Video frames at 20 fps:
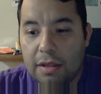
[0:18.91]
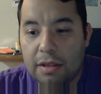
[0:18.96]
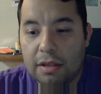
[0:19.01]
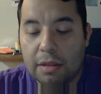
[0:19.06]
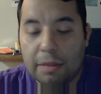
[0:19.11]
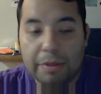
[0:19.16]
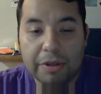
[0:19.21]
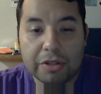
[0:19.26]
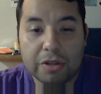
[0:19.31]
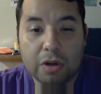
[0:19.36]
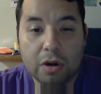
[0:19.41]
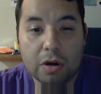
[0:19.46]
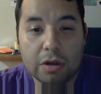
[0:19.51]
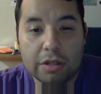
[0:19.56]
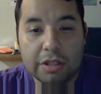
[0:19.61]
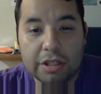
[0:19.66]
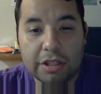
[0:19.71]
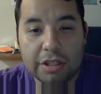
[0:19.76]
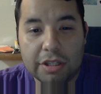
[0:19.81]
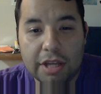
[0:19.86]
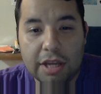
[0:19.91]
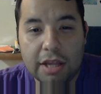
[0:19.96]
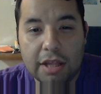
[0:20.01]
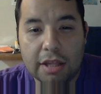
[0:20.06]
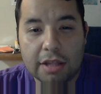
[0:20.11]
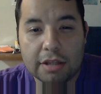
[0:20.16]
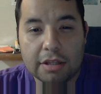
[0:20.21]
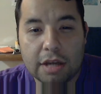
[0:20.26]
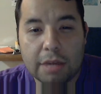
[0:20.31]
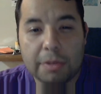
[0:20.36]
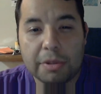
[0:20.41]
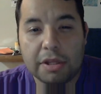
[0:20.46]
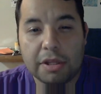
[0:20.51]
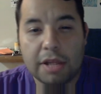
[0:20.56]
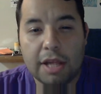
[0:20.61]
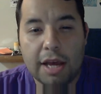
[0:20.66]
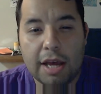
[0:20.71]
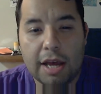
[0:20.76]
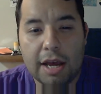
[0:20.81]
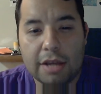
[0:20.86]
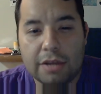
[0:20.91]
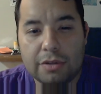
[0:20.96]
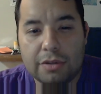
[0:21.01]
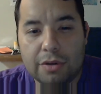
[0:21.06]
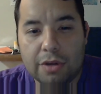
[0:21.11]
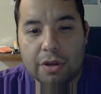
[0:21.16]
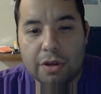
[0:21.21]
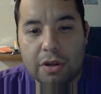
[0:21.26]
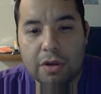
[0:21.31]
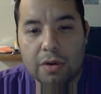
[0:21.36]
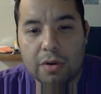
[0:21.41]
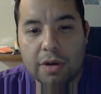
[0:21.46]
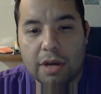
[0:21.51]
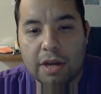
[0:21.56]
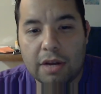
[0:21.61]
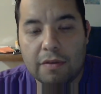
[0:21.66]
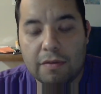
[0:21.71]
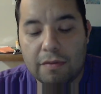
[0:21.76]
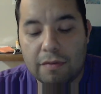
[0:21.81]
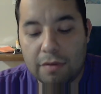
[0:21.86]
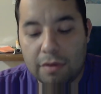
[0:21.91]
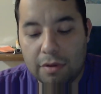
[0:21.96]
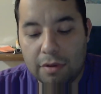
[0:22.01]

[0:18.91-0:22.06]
the best cards in the set, like top of the class, or kind of